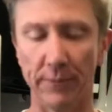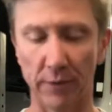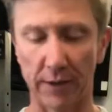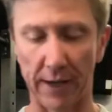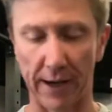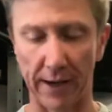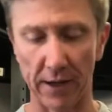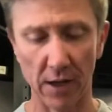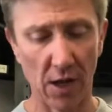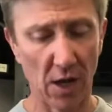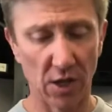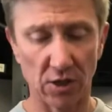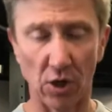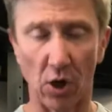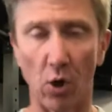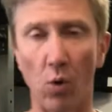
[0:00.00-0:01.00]
Okay,
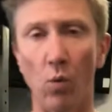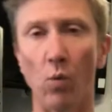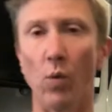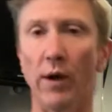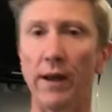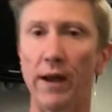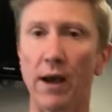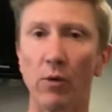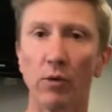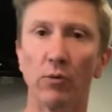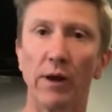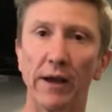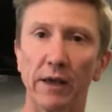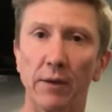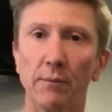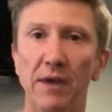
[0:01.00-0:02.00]
so what I would
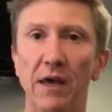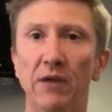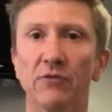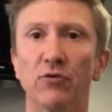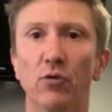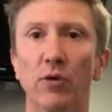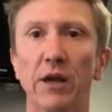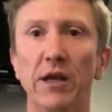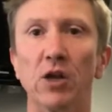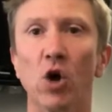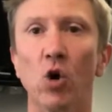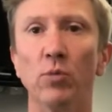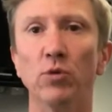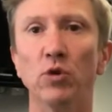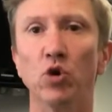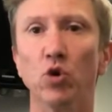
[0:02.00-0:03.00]
recommend for
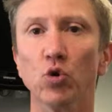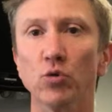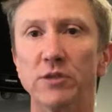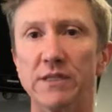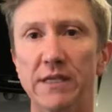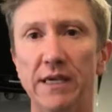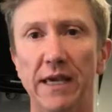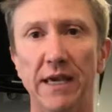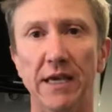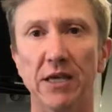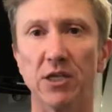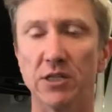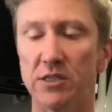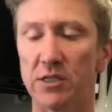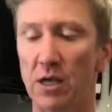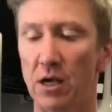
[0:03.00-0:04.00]
in-home use
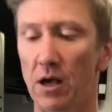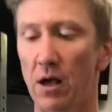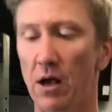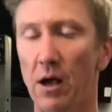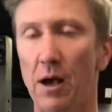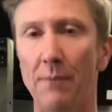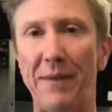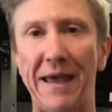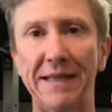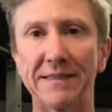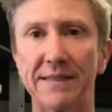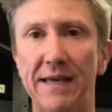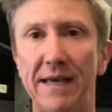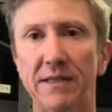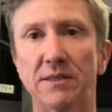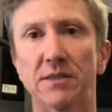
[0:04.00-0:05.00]
is band
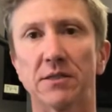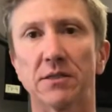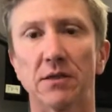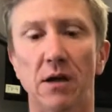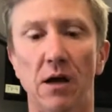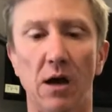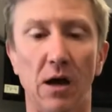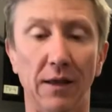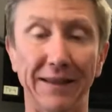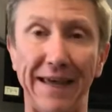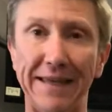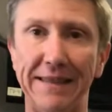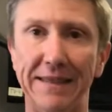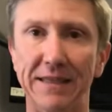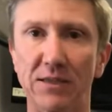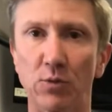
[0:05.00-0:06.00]
sets
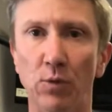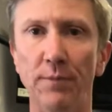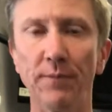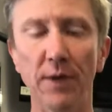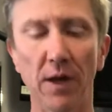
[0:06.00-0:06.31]
like this one.